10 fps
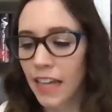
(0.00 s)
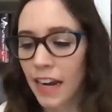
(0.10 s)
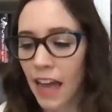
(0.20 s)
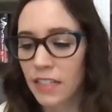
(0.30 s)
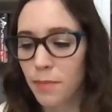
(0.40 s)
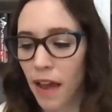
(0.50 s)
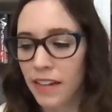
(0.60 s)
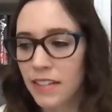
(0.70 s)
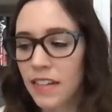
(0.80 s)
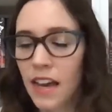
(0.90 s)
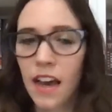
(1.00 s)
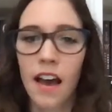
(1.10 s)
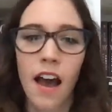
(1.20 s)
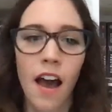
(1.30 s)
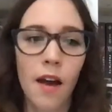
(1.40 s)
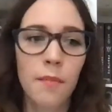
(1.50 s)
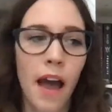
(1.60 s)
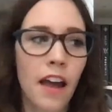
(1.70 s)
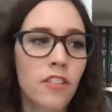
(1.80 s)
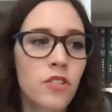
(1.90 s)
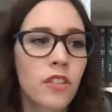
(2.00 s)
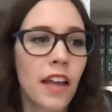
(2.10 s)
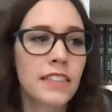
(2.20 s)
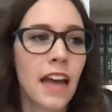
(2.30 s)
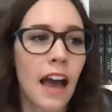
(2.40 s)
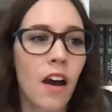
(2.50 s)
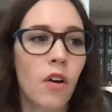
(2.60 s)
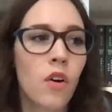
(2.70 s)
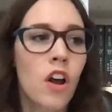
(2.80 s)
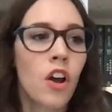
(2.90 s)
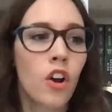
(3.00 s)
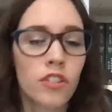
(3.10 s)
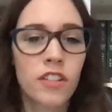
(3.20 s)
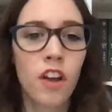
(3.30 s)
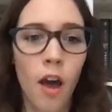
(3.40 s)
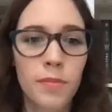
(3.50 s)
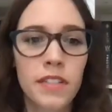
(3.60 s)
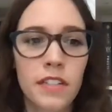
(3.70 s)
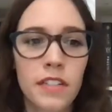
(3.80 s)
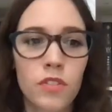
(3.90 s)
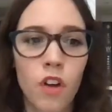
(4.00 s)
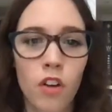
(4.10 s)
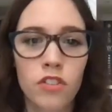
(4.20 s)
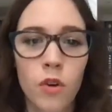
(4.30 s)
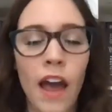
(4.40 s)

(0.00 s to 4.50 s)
aspect. I also liked how her synopsis was also,